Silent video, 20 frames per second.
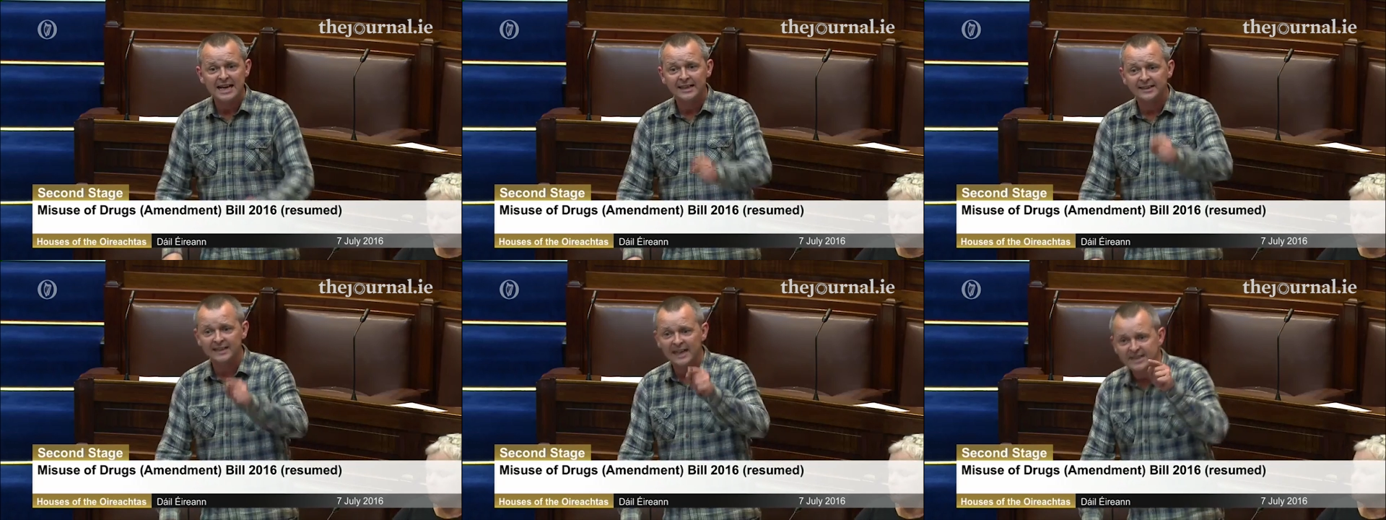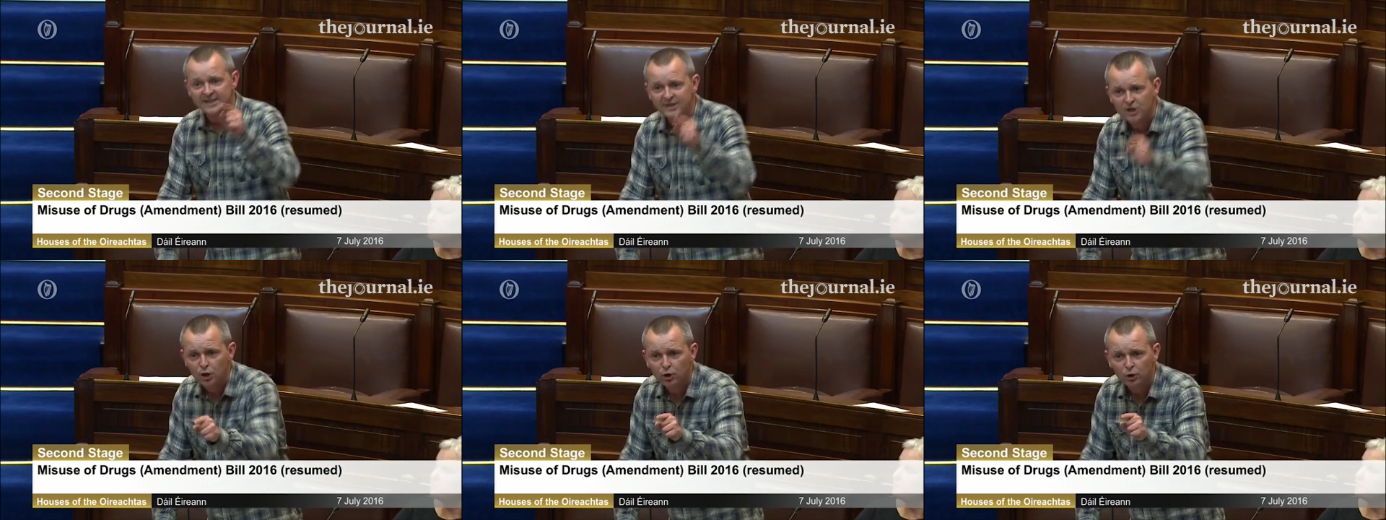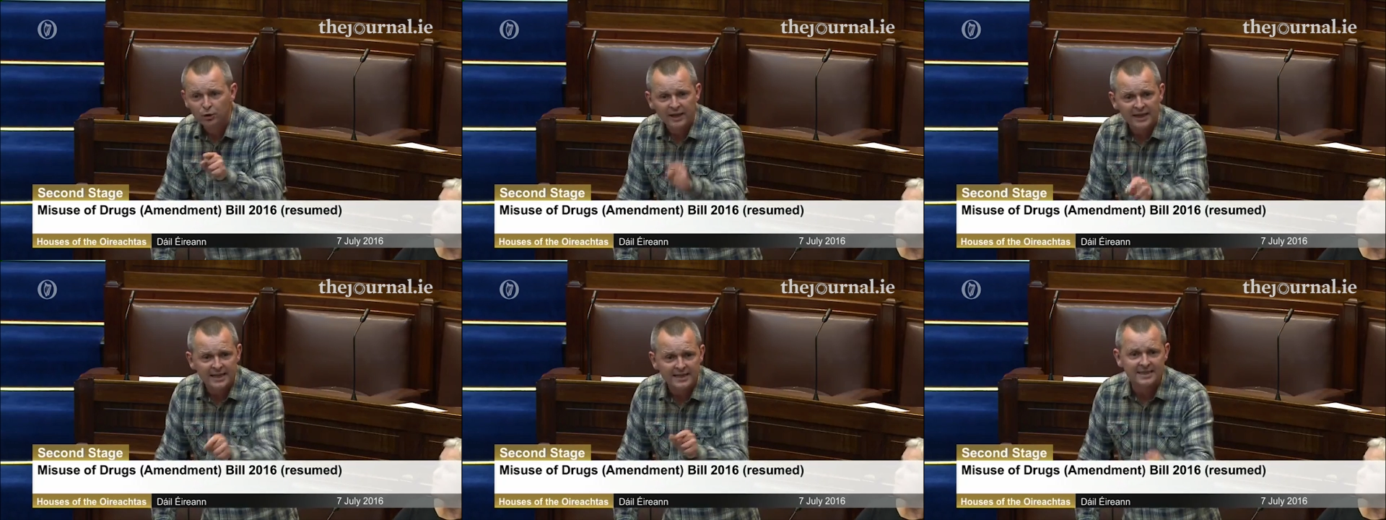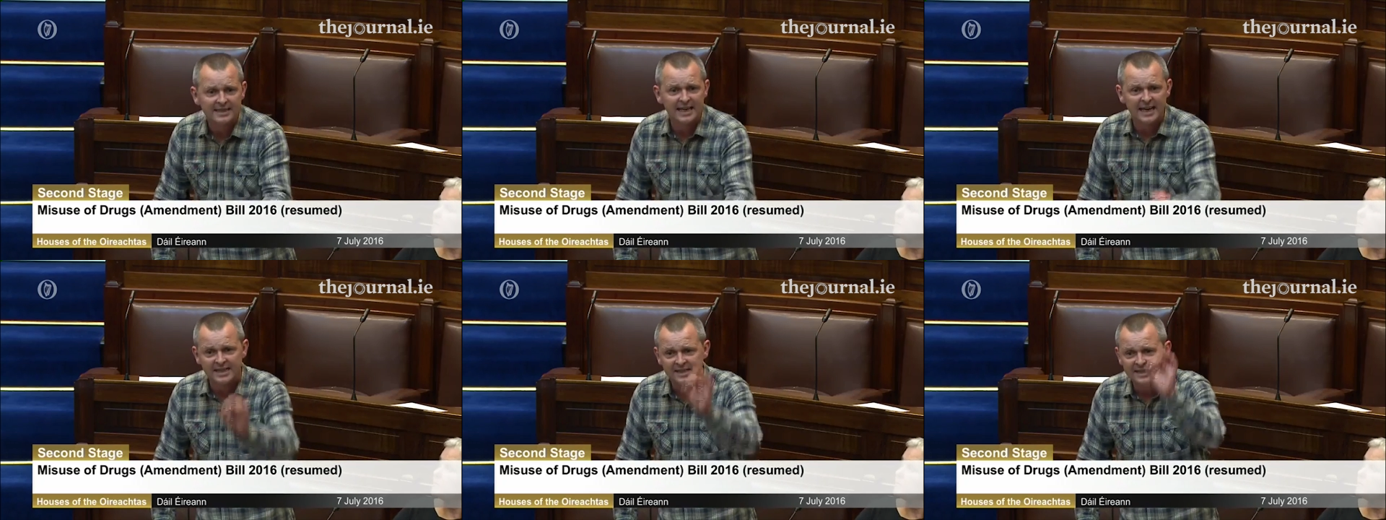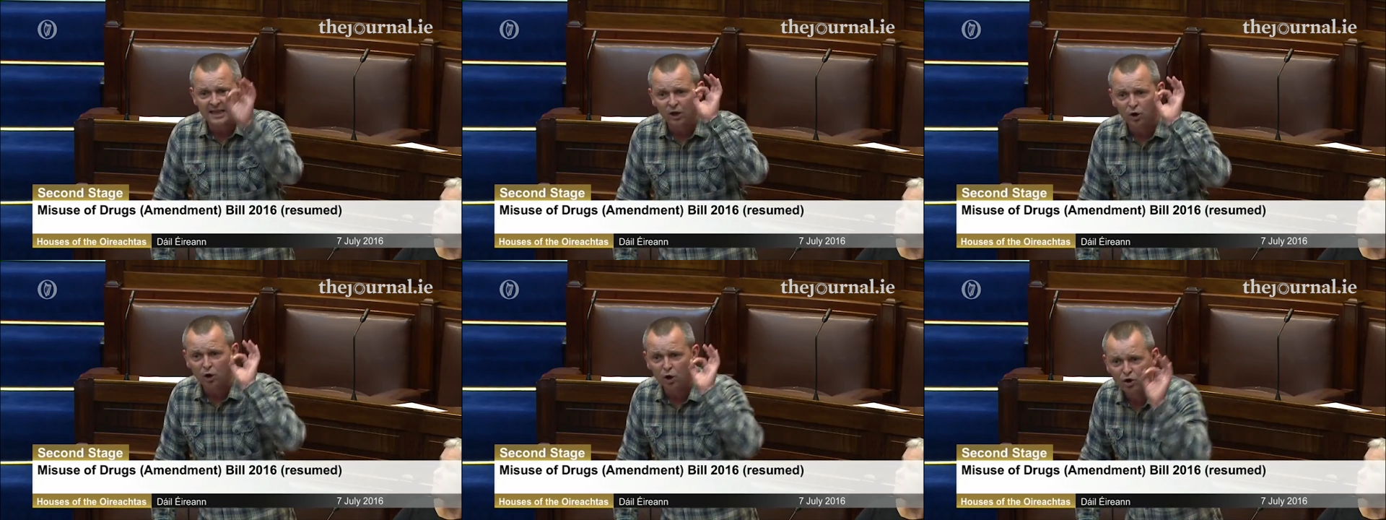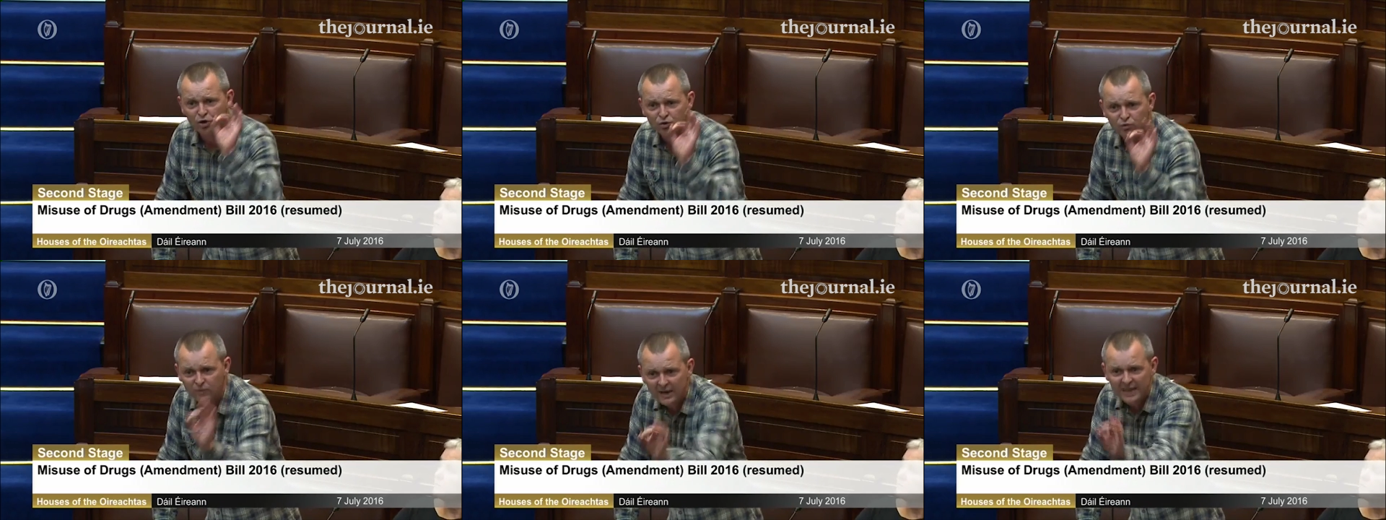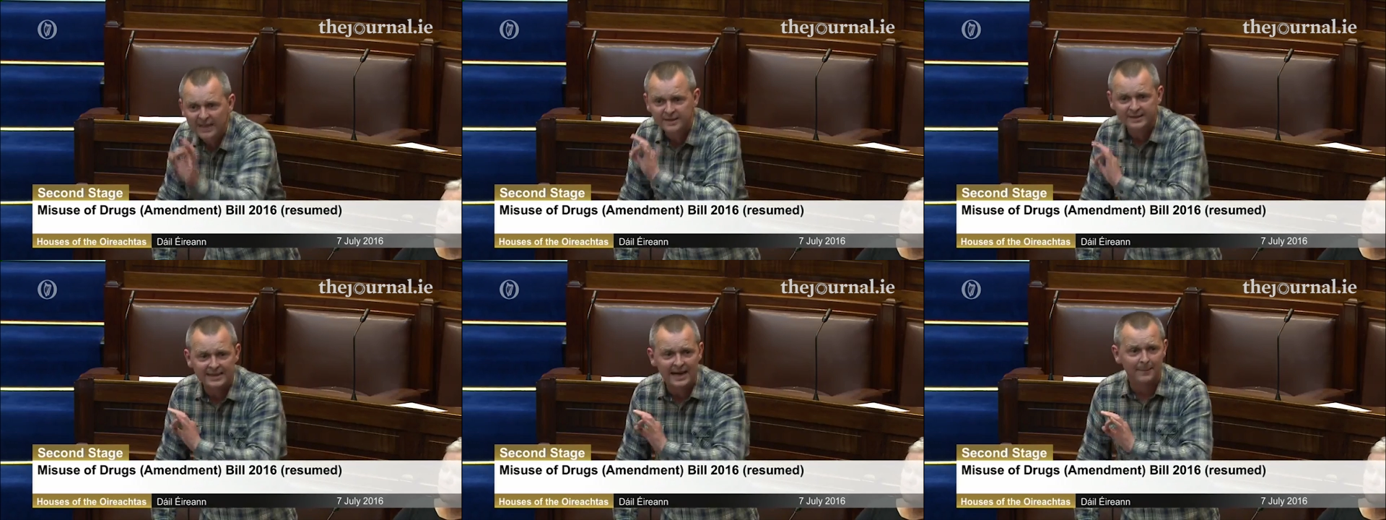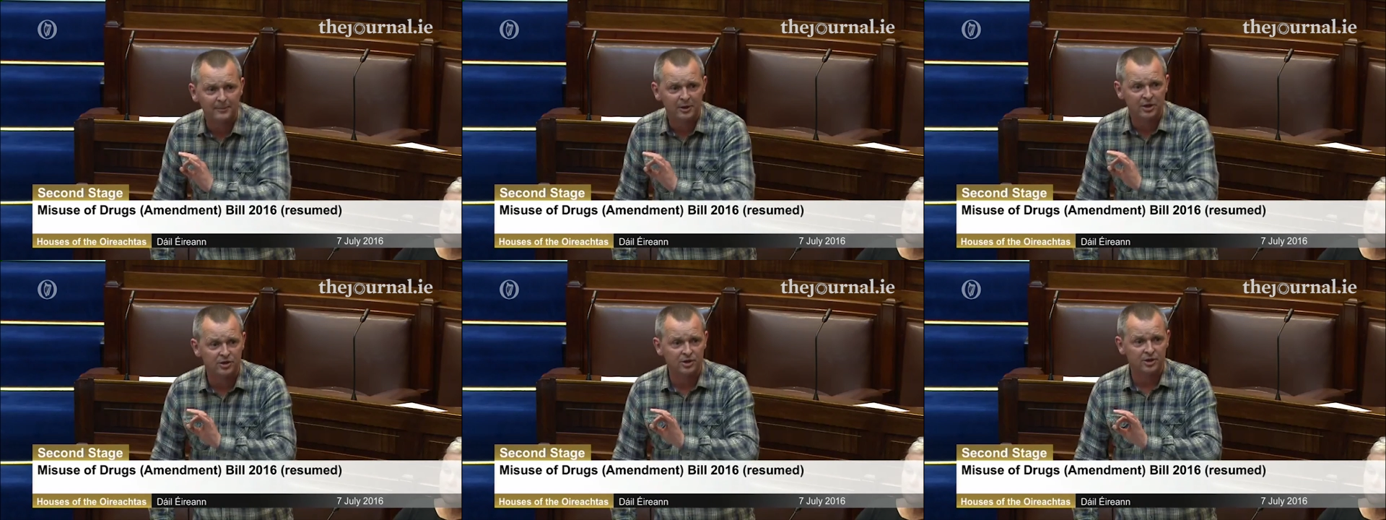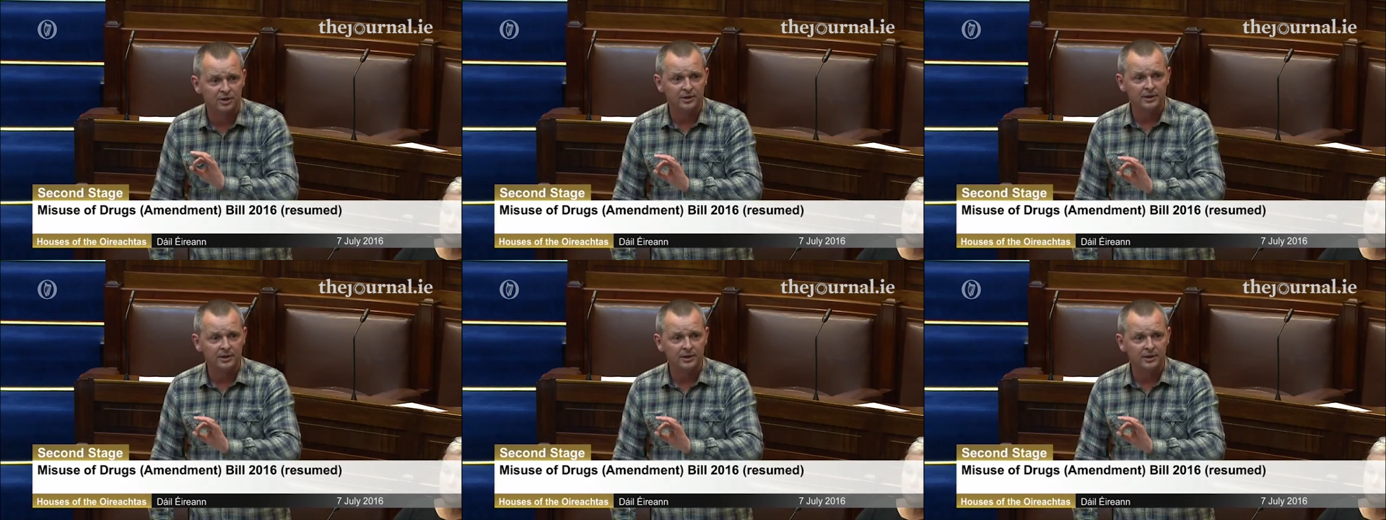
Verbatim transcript: They do these things that cause real damage,